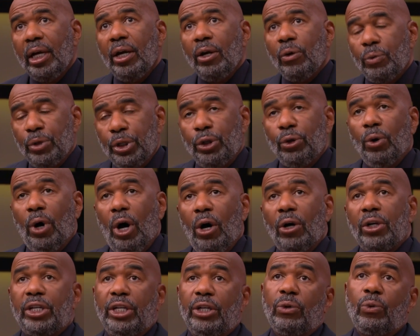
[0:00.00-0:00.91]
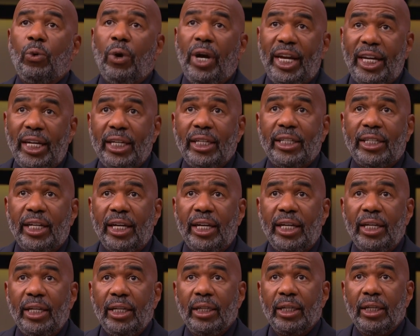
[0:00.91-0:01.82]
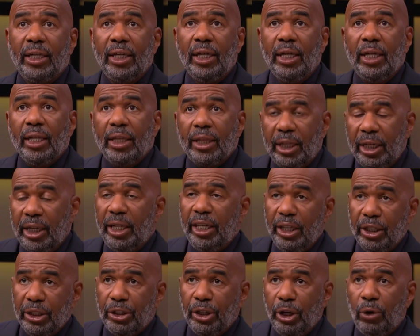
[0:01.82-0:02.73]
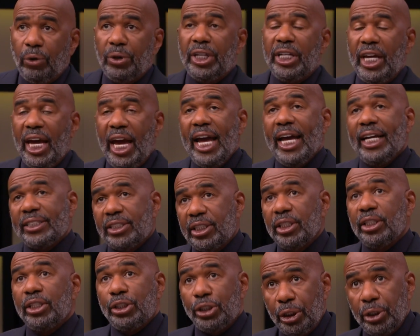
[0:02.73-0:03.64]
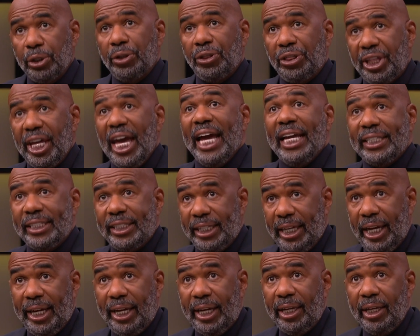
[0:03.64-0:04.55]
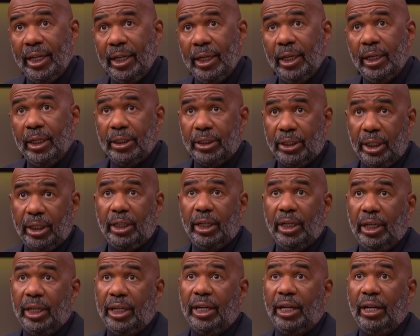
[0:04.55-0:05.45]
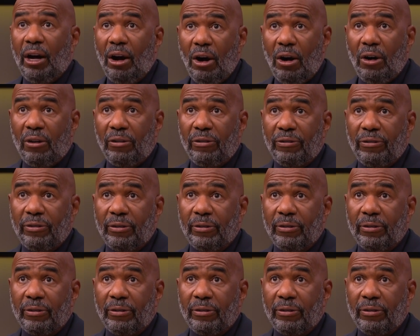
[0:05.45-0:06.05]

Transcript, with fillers: when you all get a wedding day, then he'll know he has until that day to cut it off.